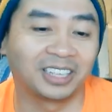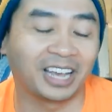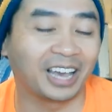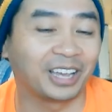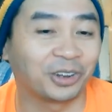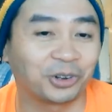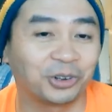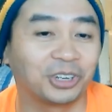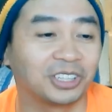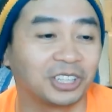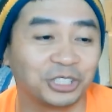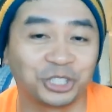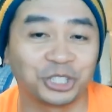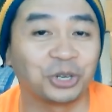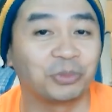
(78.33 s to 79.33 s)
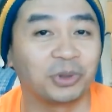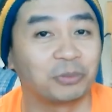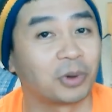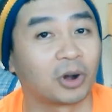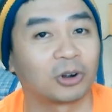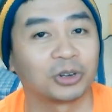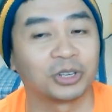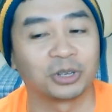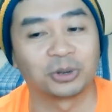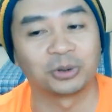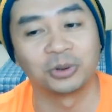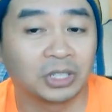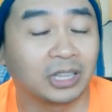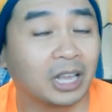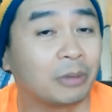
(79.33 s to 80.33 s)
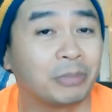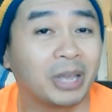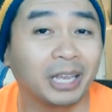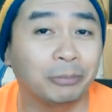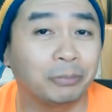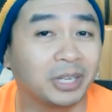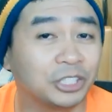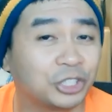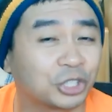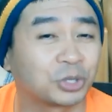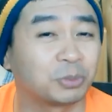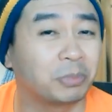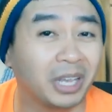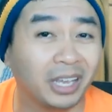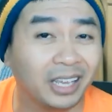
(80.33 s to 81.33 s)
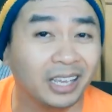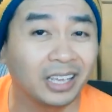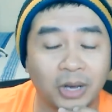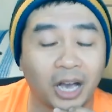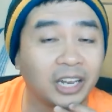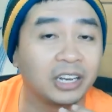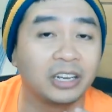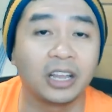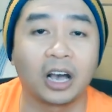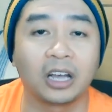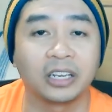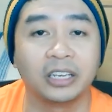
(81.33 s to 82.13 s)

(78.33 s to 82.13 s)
I heard a legitimate Mario. That may be just me. I did not